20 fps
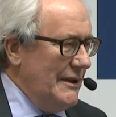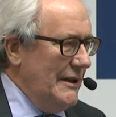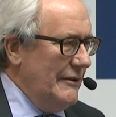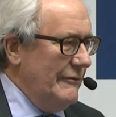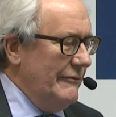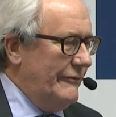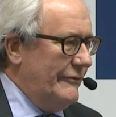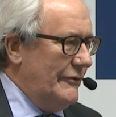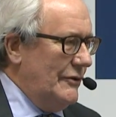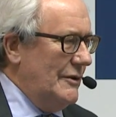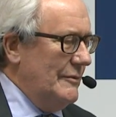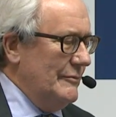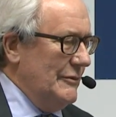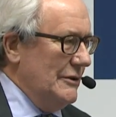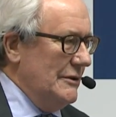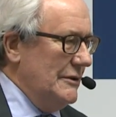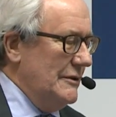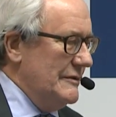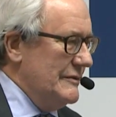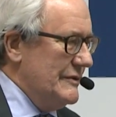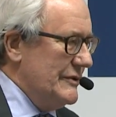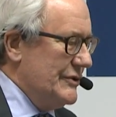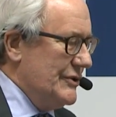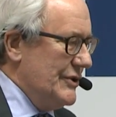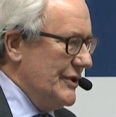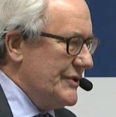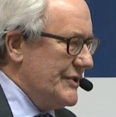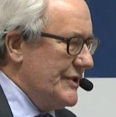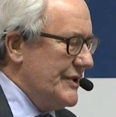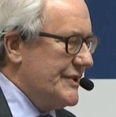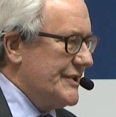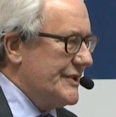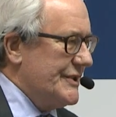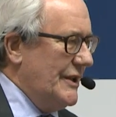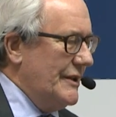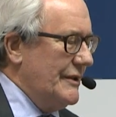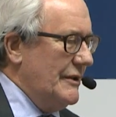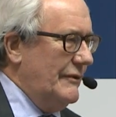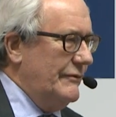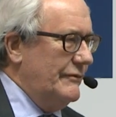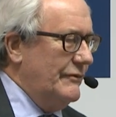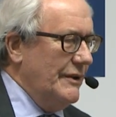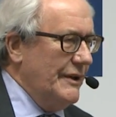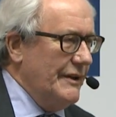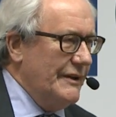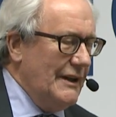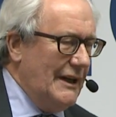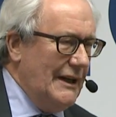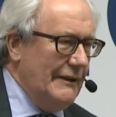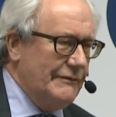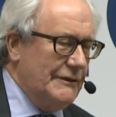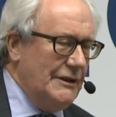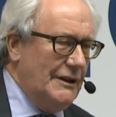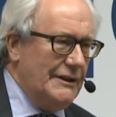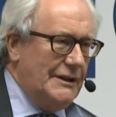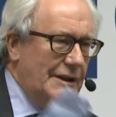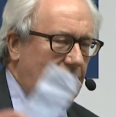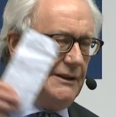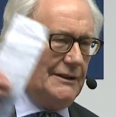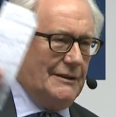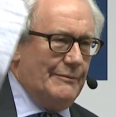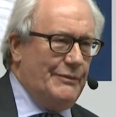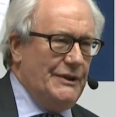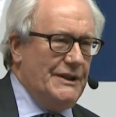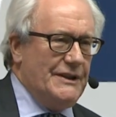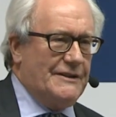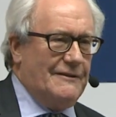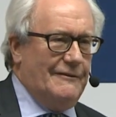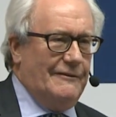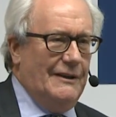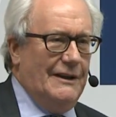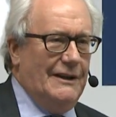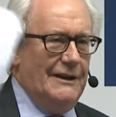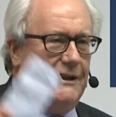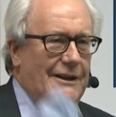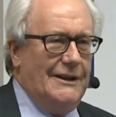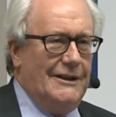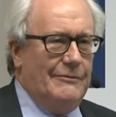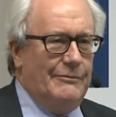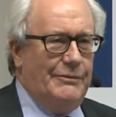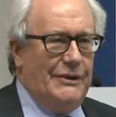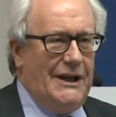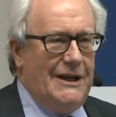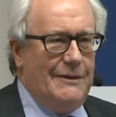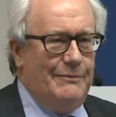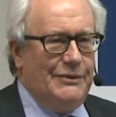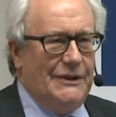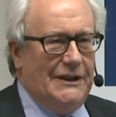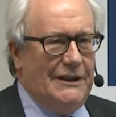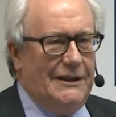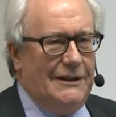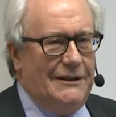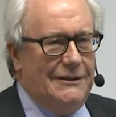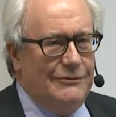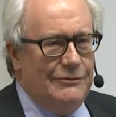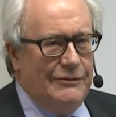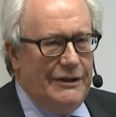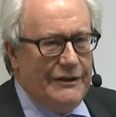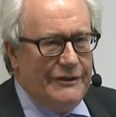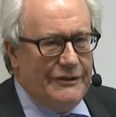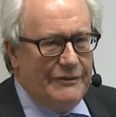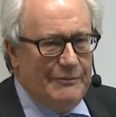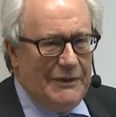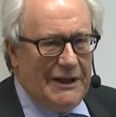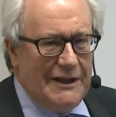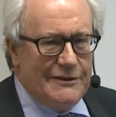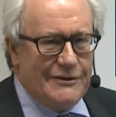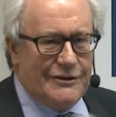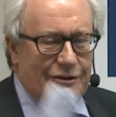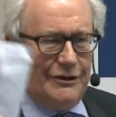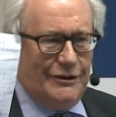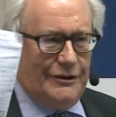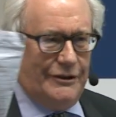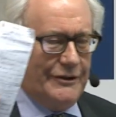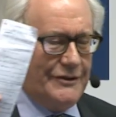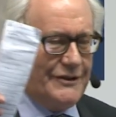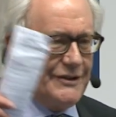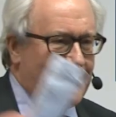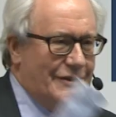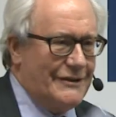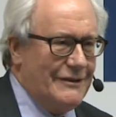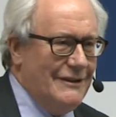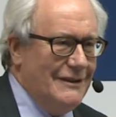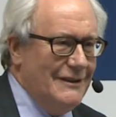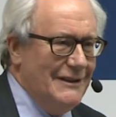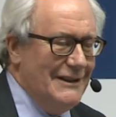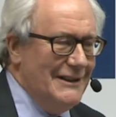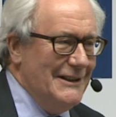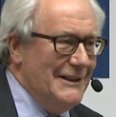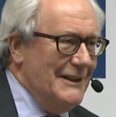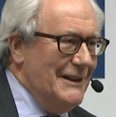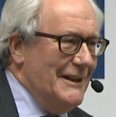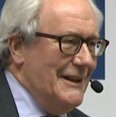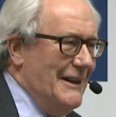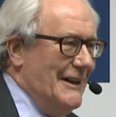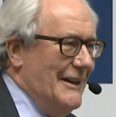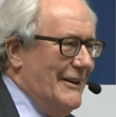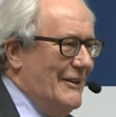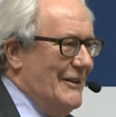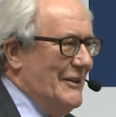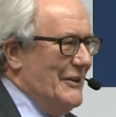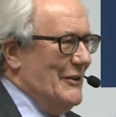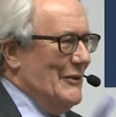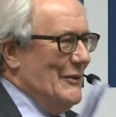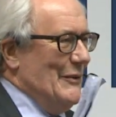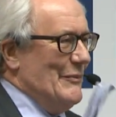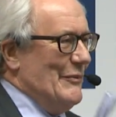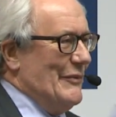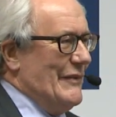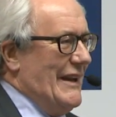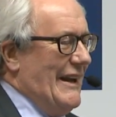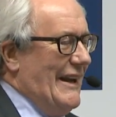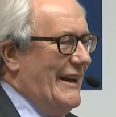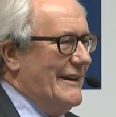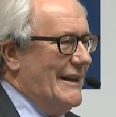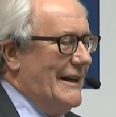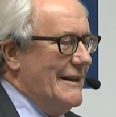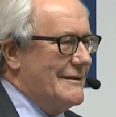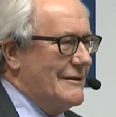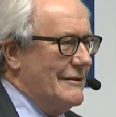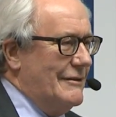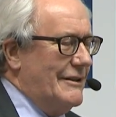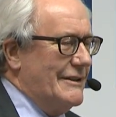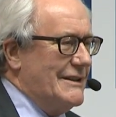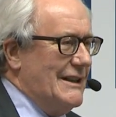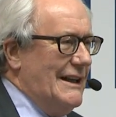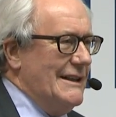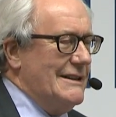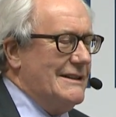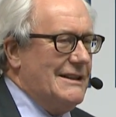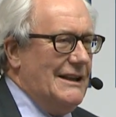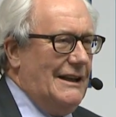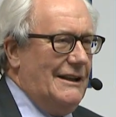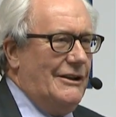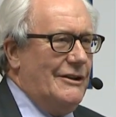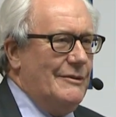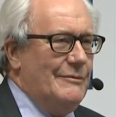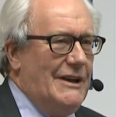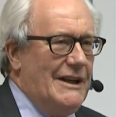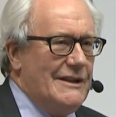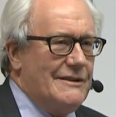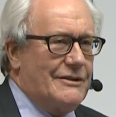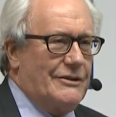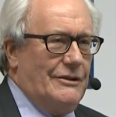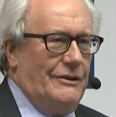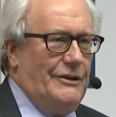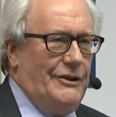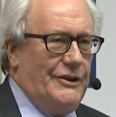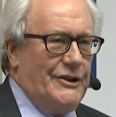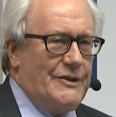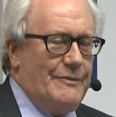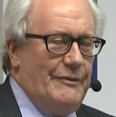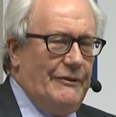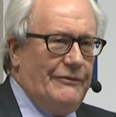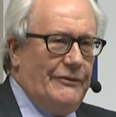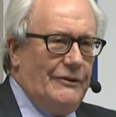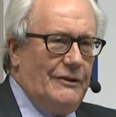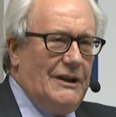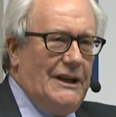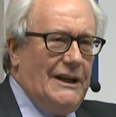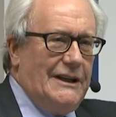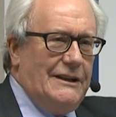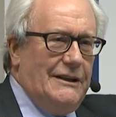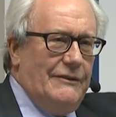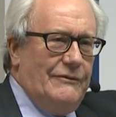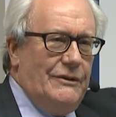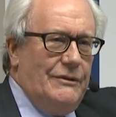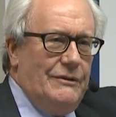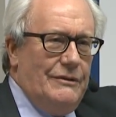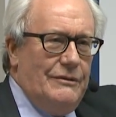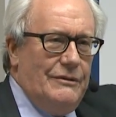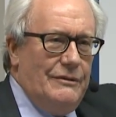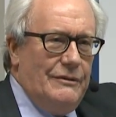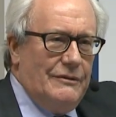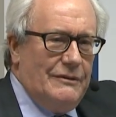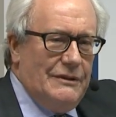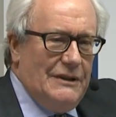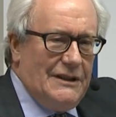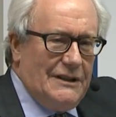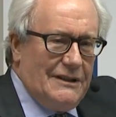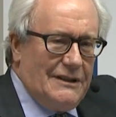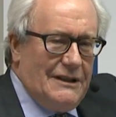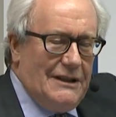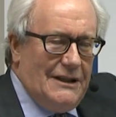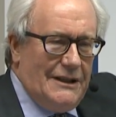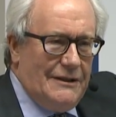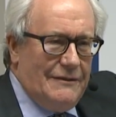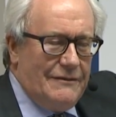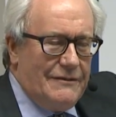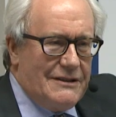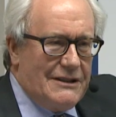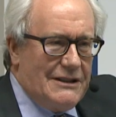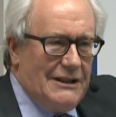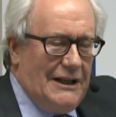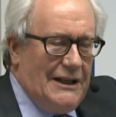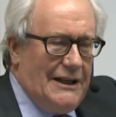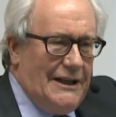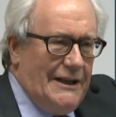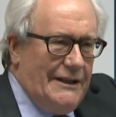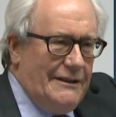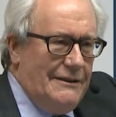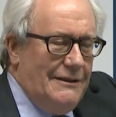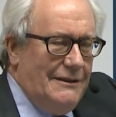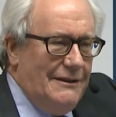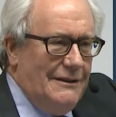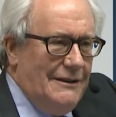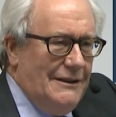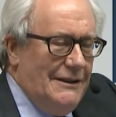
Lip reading: informal, just to start off with. I've got here a piece of paper with my thoughts. And I thought I'd tell you my thoughts before I give you a kind of slide,